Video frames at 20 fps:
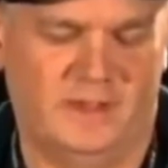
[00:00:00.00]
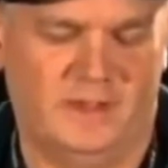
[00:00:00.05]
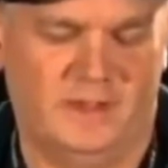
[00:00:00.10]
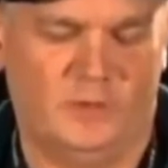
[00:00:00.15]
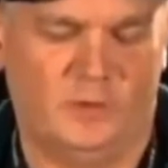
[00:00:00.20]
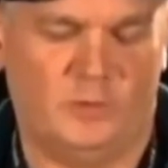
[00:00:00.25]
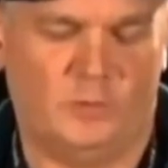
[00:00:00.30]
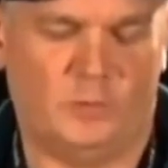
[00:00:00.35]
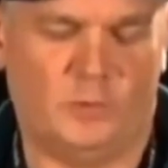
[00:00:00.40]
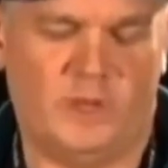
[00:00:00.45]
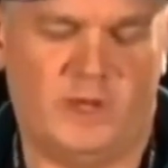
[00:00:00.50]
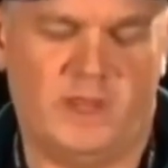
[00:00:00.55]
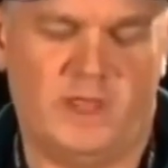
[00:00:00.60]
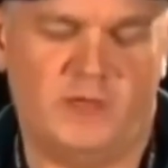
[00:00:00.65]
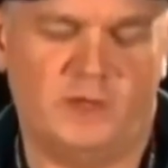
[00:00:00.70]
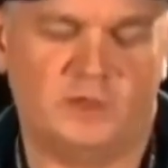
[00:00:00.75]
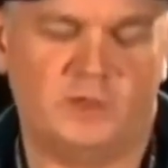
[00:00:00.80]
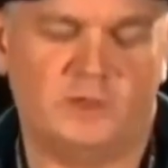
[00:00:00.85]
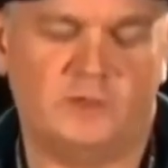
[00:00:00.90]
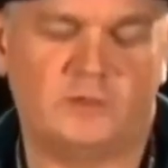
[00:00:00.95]

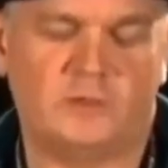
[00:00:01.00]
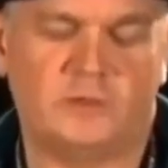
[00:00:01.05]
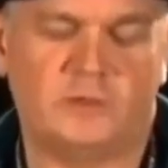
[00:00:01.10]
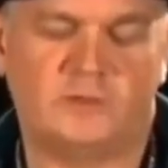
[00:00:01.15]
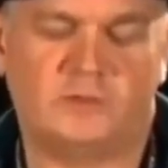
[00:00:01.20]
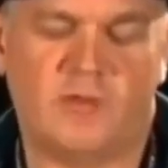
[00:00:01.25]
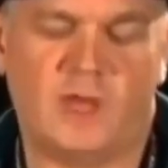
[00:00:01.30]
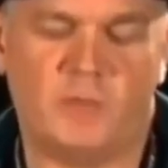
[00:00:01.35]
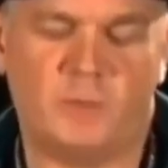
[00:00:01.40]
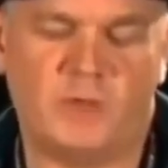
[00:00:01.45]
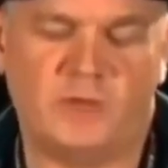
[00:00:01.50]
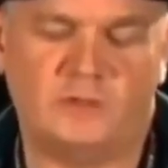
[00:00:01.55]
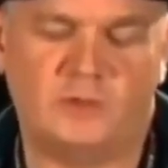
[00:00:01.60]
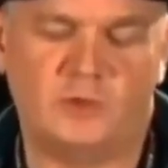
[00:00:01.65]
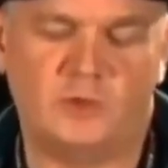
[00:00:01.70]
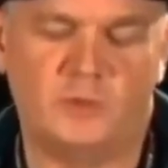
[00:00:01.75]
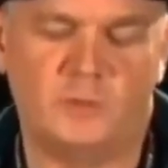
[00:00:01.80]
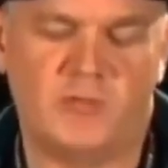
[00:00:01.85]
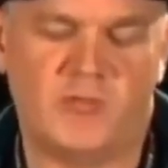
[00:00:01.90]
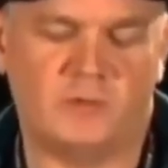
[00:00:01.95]
Radiation is only stopped by 2
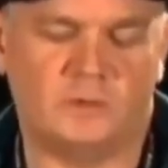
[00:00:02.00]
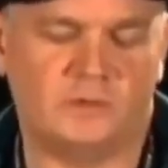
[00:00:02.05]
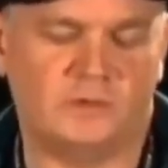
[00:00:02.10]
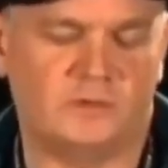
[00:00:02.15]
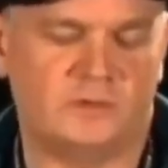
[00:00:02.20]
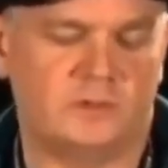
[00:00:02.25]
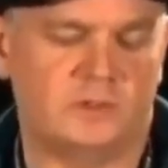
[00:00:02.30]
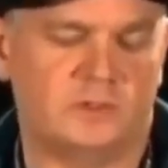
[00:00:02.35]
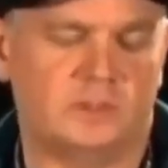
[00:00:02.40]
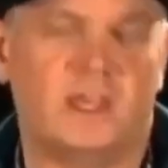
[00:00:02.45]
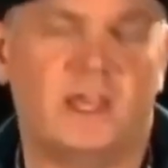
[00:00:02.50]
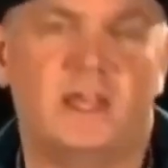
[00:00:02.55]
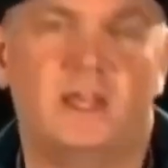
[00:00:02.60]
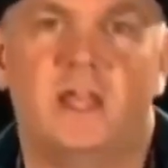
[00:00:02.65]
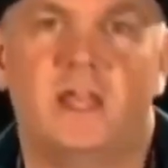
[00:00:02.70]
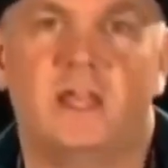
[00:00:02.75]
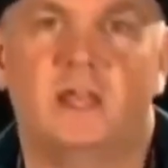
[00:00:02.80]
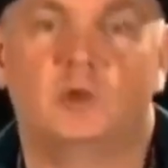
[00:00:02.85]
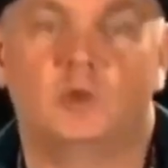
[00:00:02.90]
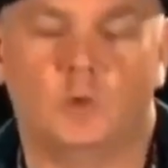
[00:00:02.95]
metals, lead
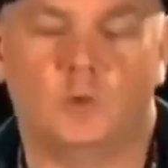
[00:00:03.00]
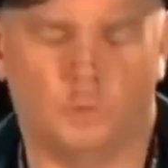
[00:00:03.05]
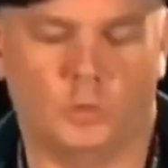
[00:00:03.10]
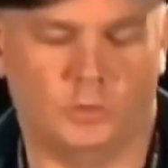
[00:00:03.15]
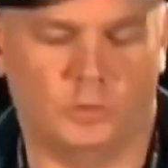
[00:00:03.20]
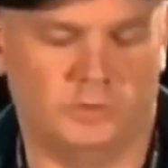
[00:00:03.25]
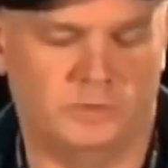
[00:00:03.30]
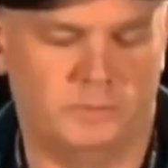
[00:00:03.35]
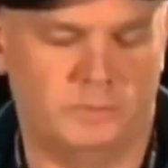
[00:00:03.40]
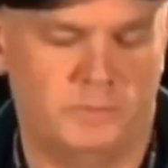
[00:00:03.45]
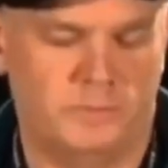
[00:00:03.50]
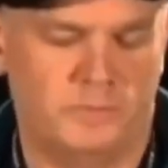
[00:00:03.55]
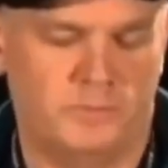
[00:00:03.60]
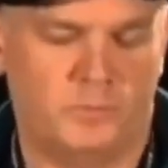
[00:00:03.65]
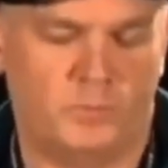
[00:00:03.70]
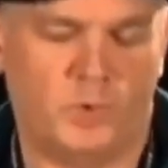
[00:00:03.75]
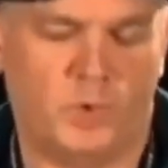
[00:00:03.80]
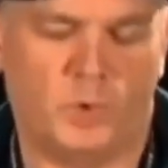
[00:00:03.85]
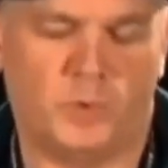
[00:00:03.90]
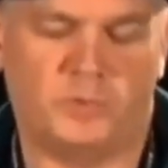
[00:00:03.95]
and gold.
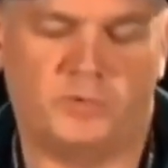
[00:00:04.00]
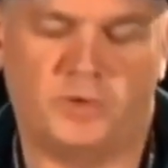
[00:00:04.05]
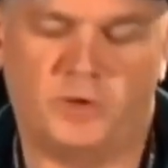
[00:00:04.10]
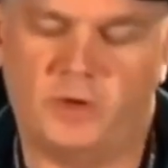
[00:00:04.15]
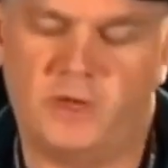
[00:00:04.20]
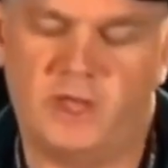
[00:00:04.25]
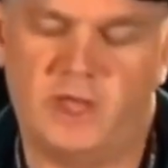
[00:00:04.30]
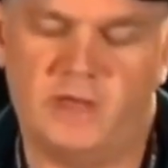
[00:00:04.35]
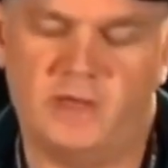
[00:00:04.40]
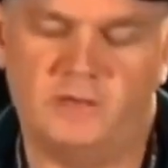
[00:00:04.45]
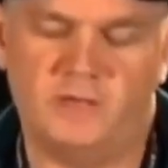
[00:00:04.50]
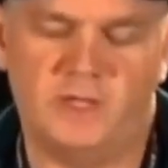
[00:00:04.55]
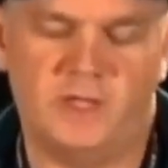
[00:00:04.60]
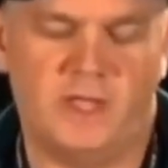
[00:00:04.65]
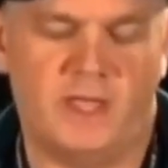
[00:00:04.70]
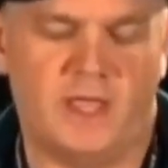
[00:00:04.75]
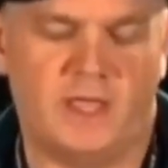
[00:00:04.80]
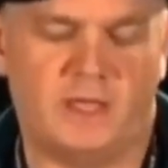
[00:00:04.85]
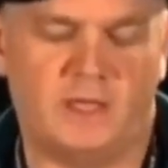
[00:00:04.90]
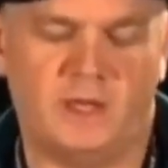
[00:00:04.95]
Both are very heavy
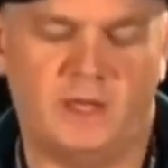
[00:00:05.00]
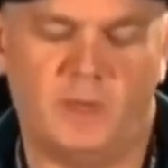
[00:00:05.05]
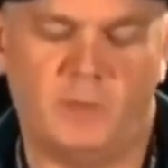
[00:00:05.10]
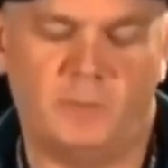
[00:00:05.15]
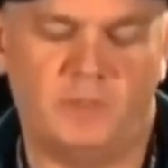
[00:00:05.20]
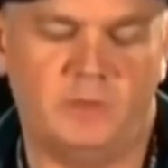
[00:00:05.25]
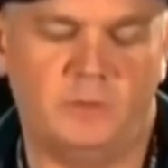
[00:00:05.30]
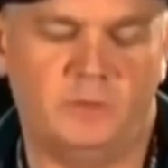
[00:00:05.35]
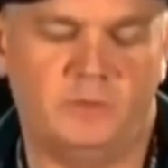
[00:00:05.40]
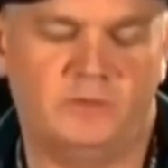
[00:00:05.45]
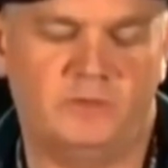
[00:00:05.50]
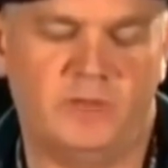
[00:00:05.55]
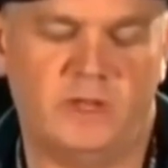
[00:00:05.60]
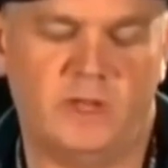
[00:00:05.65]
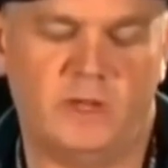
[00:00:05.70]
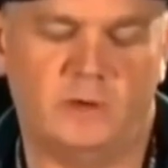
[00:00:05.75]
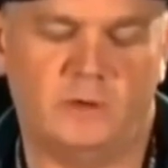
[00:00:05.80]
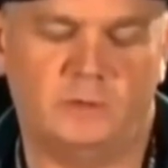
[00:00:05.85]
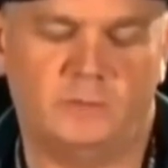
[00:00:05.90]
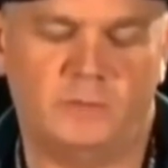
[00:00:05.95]
and cannot be used in
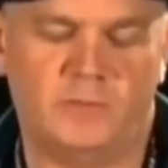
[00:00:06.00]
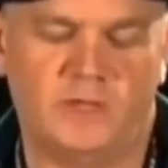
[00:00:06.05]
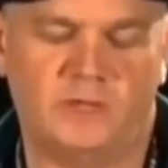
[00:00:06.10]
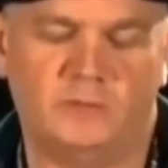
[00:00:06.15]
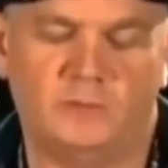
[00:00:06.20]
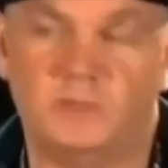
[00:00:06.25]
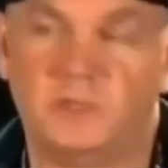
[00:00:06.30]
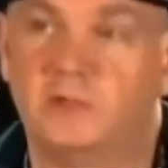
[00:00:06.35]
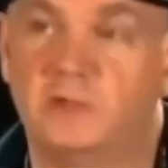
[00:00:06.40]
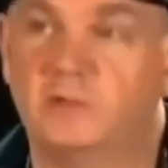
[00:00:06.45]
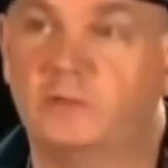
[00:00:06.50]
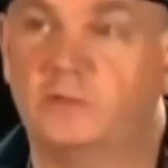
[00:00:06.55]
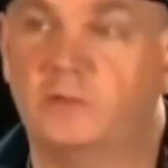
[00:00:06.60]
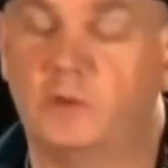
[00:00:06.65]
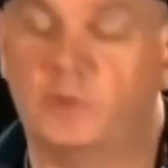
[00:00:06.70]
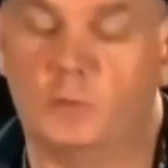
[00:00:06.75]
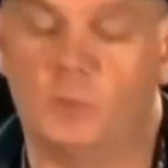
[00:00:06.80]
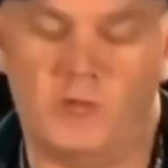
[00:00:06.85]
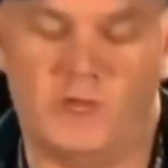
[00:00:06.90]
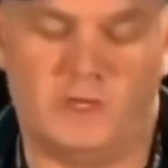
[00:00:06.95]
aerospace because of their
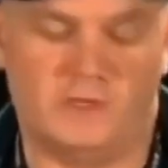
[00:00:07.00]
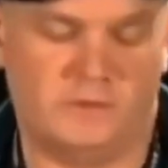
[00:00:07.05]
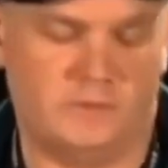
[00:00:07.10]
weight.